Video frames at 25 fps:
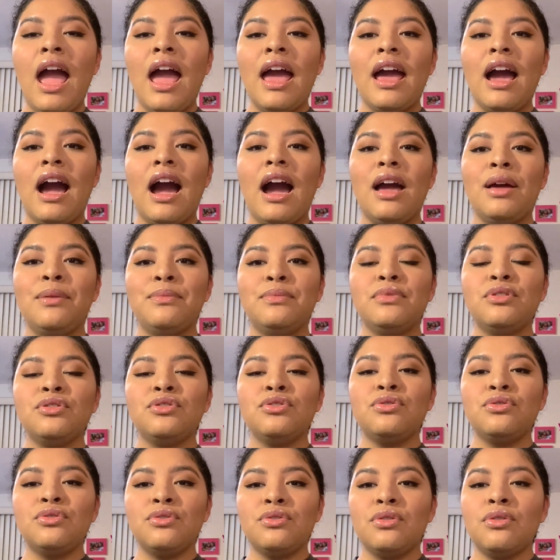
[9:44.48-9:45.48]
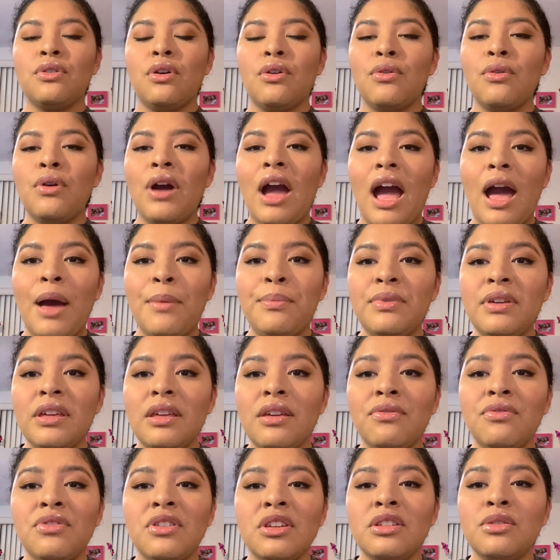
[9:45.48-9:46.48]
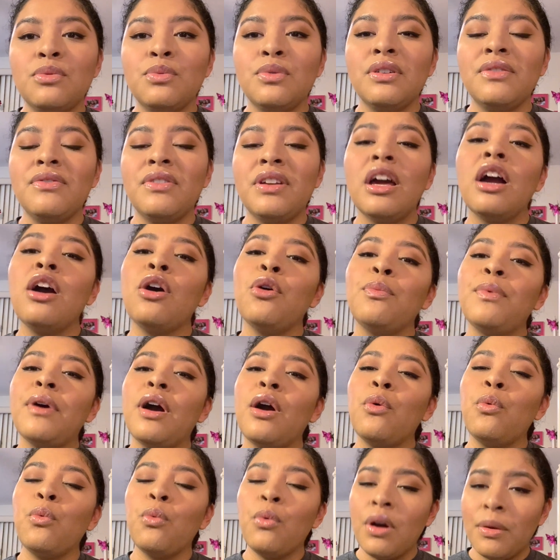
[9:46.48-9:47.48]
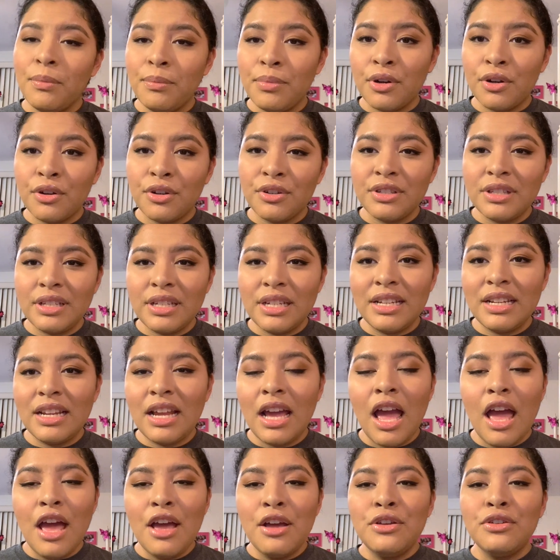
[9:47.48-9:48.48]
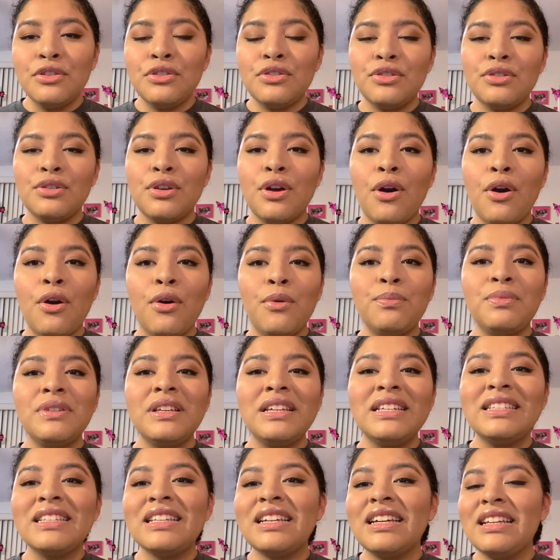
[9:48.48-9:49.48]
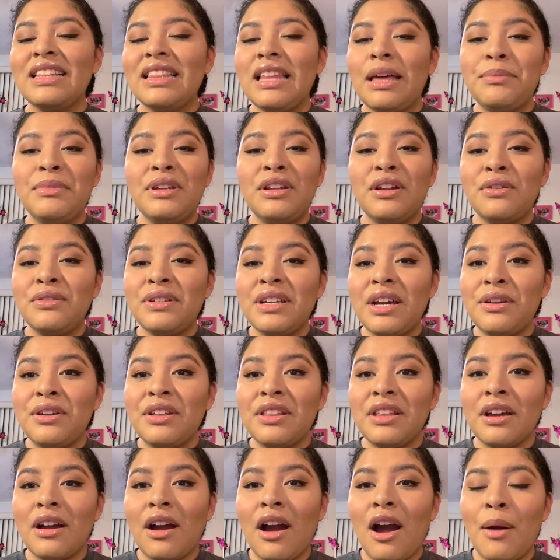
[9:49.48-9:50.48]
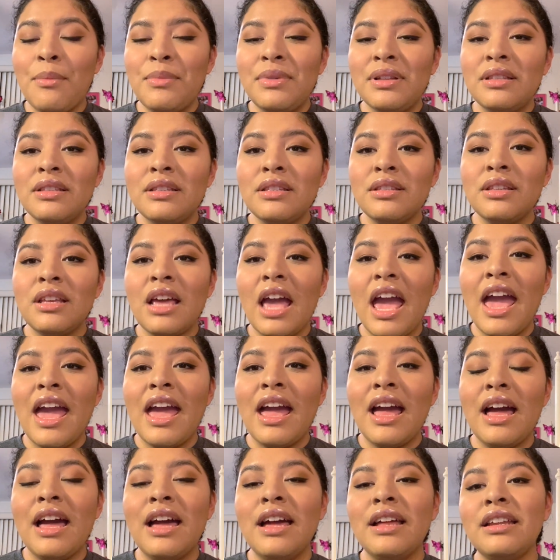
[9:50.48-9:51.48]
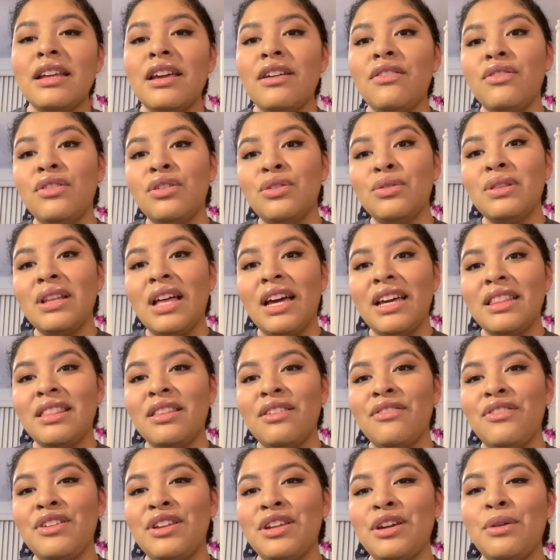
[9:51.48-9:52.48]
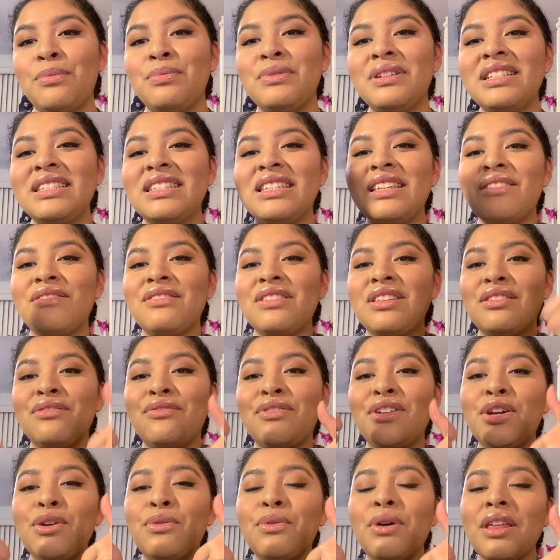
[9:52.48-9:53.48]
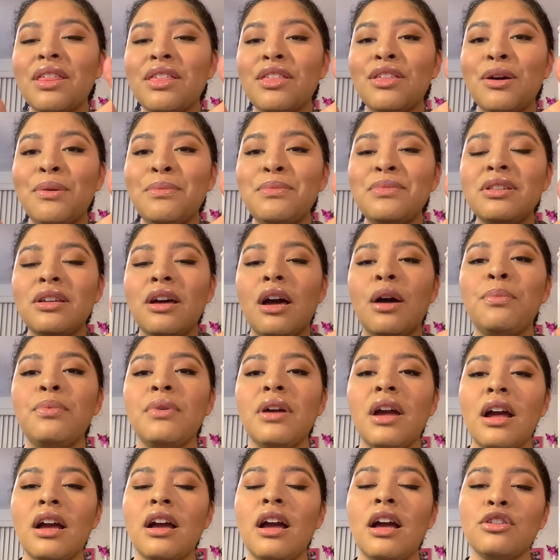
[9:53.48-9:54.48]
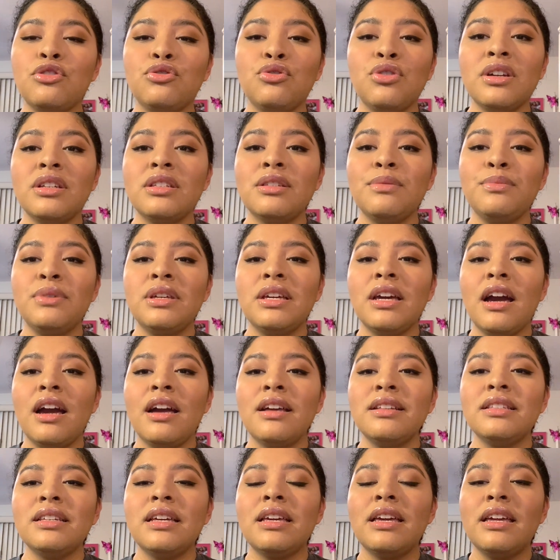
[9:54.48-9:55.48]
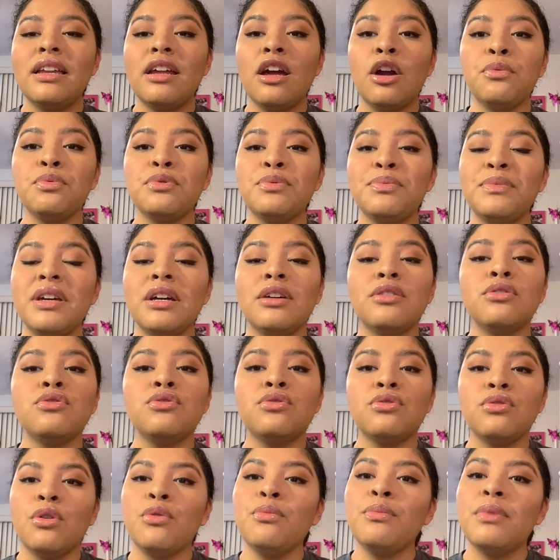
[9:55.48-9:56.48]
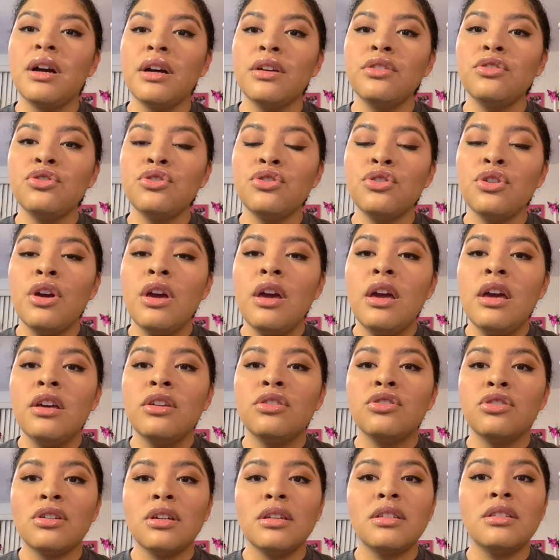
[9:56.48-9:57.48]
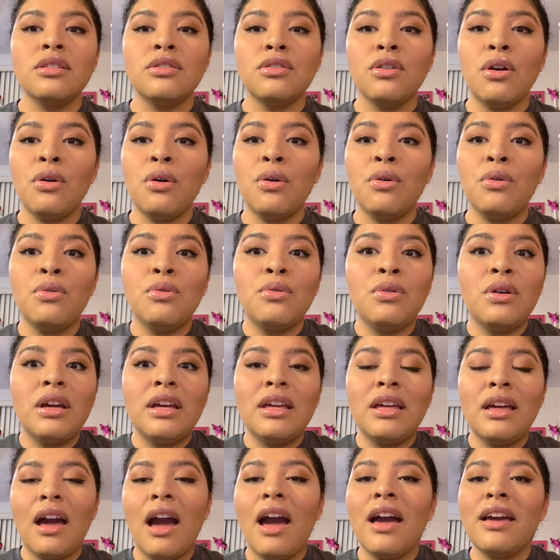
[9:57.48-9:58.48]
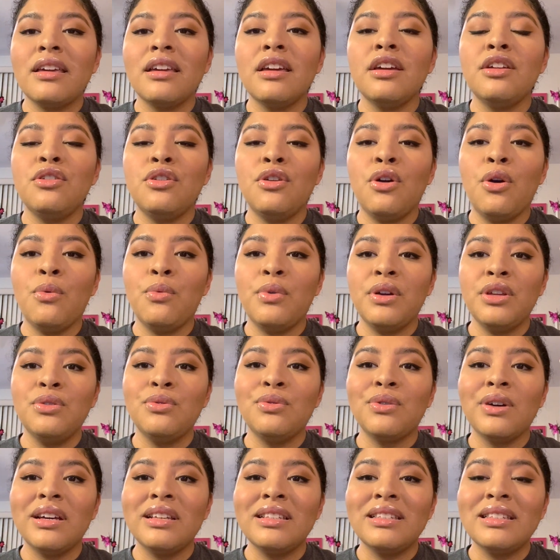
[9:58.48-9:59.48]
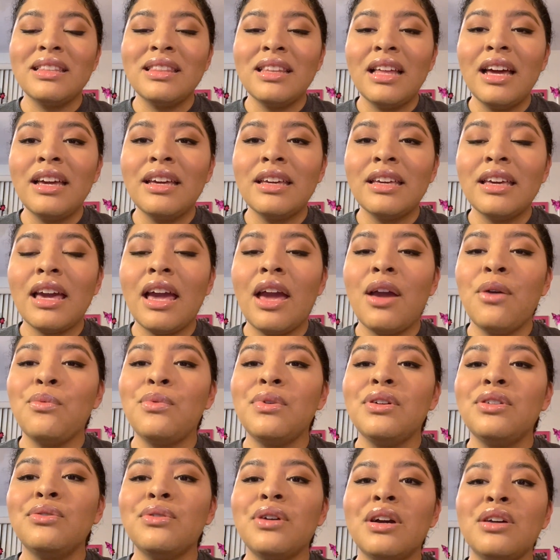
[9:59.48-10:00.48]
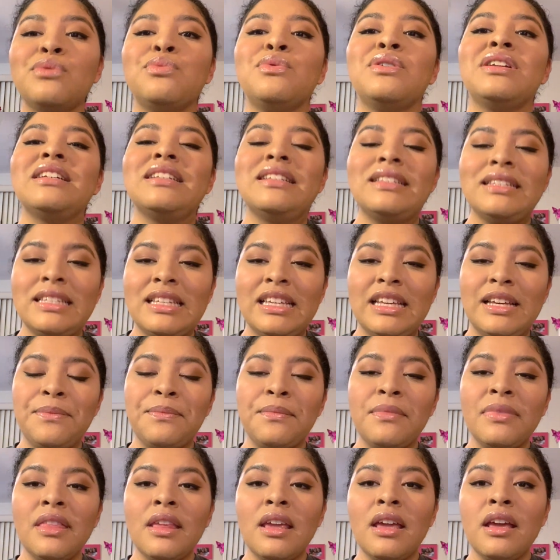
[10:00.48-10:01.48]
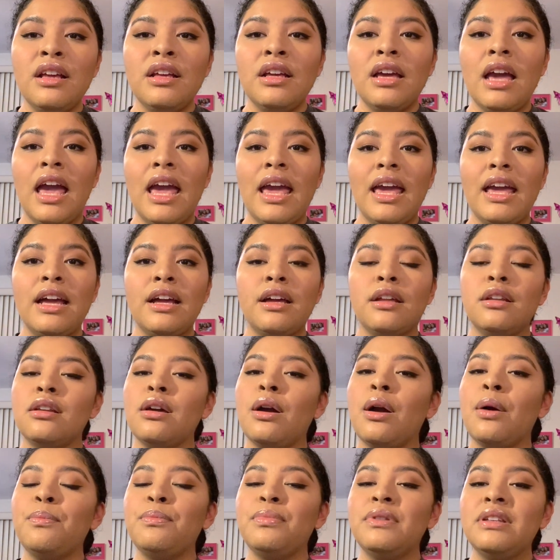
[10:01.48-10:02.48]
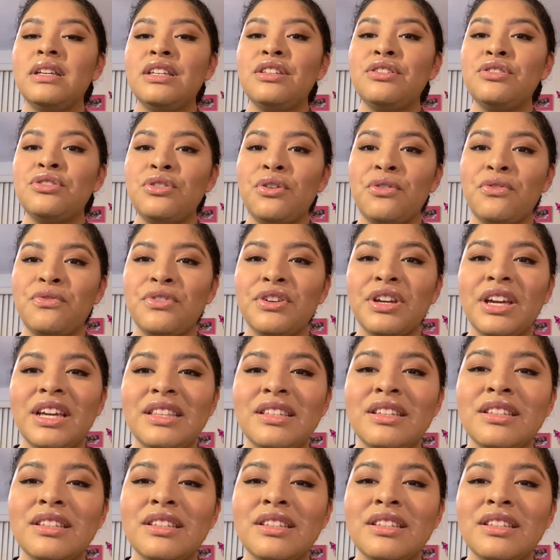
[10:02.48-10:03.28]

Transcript: I'm so happy if this will even help out one person. So please let me know down in the comments. And if you like the video, please give this video a thumbs up. Trust me guys, it helps me out so much, just so I can know what you guys like and what you guys want to see. And please don't forget to